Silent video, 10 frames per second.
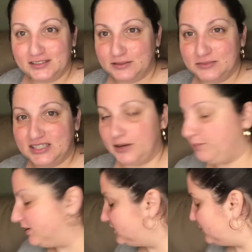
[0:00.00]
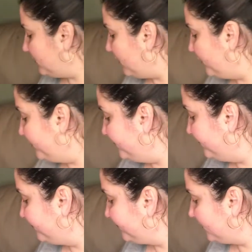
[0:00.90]
some tidbits about him.
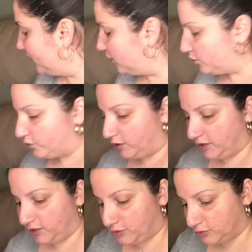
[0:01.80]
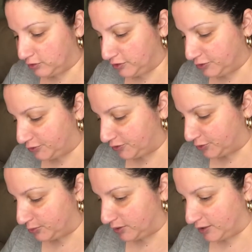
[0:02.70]
Really cool
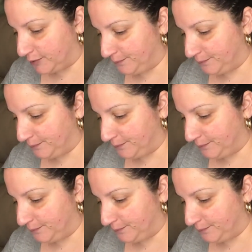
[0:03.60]
YouTuber